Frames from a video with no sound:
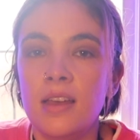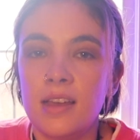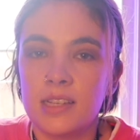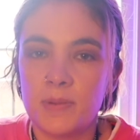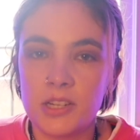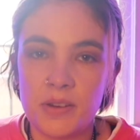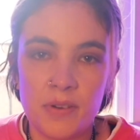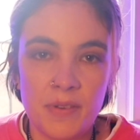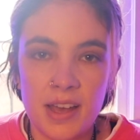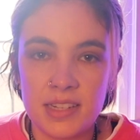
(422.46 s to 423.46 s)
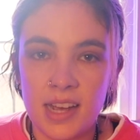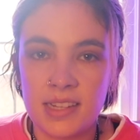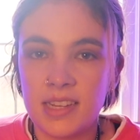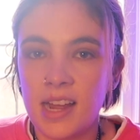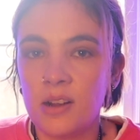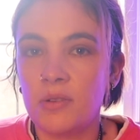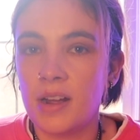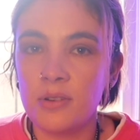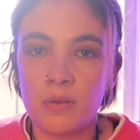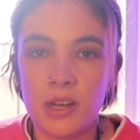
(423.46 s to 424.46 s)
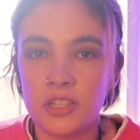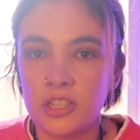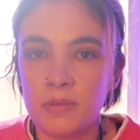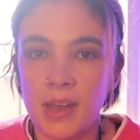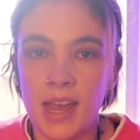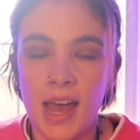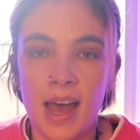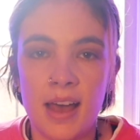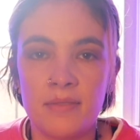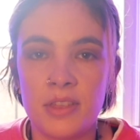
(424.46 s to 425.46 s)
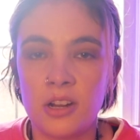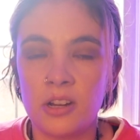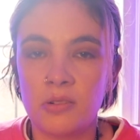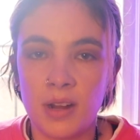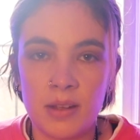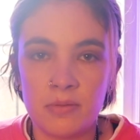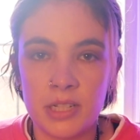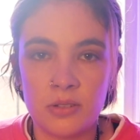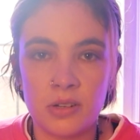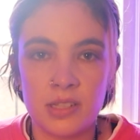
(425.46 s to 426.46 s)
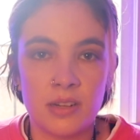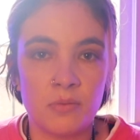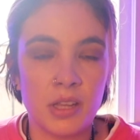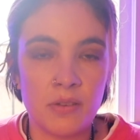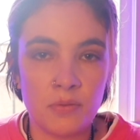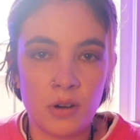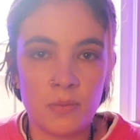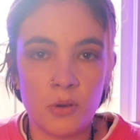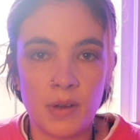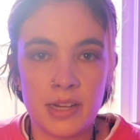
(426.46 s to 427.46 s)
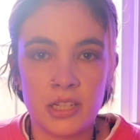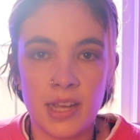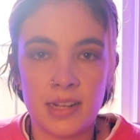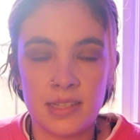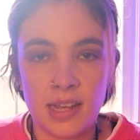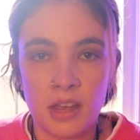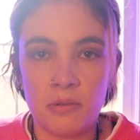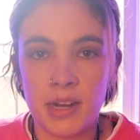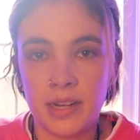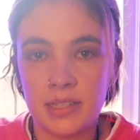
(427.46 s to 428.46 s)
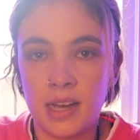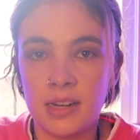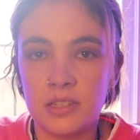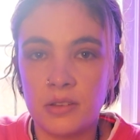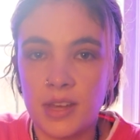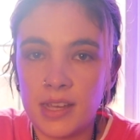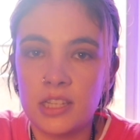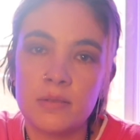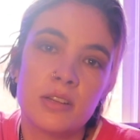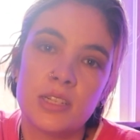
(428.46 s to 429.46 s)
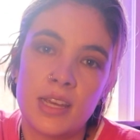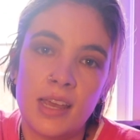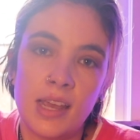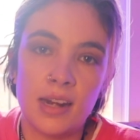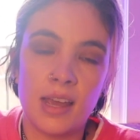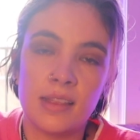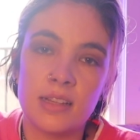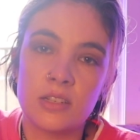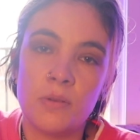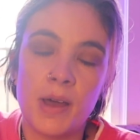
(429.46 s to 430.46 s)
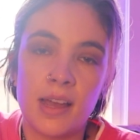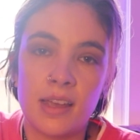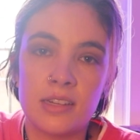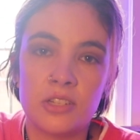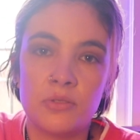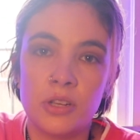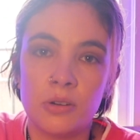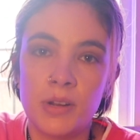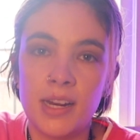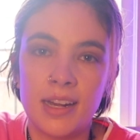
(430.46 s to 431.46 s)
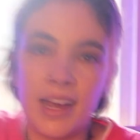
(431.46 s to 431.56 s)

Especially for Valentine's Day or whatever questions you may have, they're a great resource and a really affordable way to get a psychic reading done. So thank you so much to Keen, and let's go back into your reading